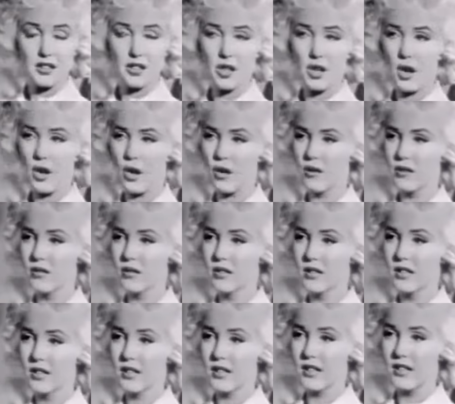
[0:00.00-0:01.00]
No,
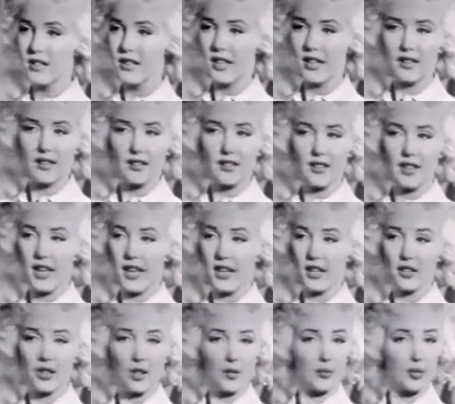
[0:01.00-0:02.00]
not the
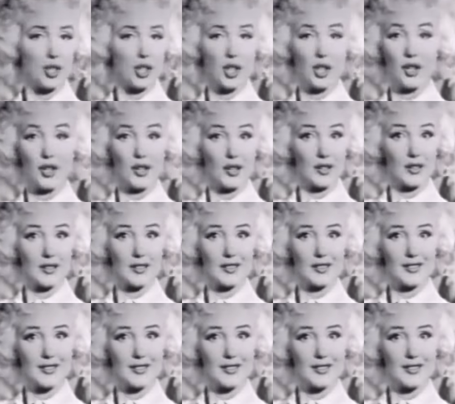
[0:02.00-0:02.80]
Ladies' Home Journal.